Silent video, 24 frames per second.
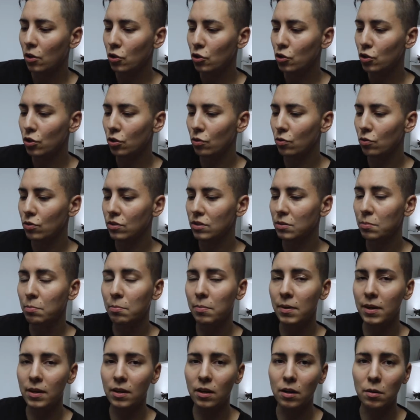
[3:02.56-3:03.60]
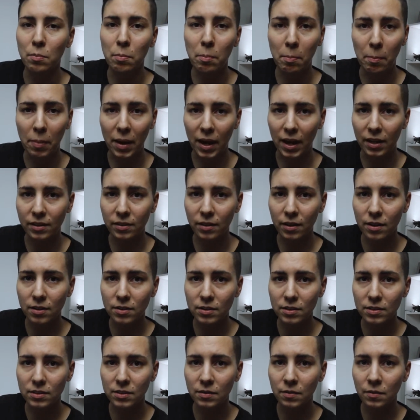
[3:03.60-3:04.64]
choose better
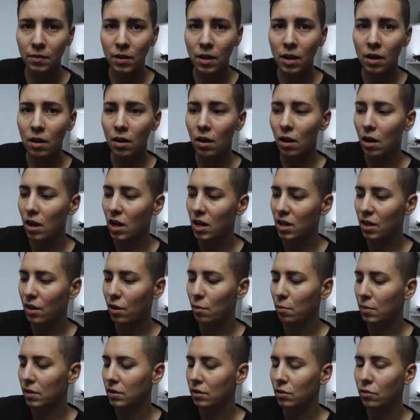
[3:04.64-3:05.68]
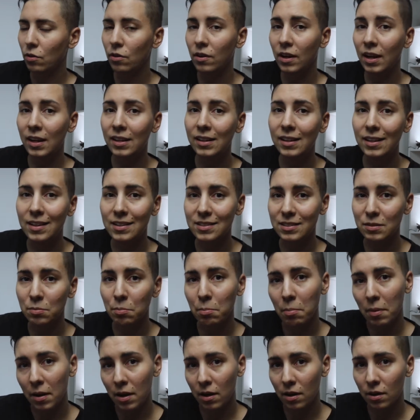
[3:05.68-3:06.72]
patterns, argument your ideas
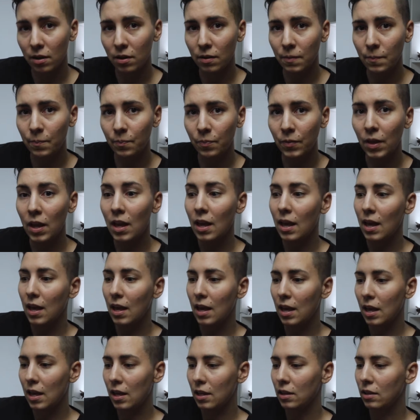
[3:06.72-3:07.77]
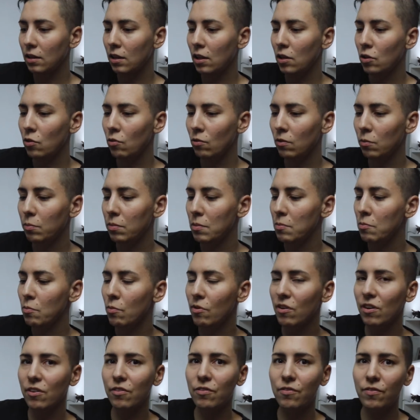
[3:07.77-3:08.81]
better, and you'll be
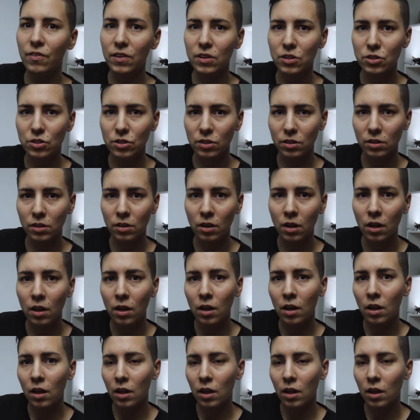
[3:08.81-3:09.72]
more efficient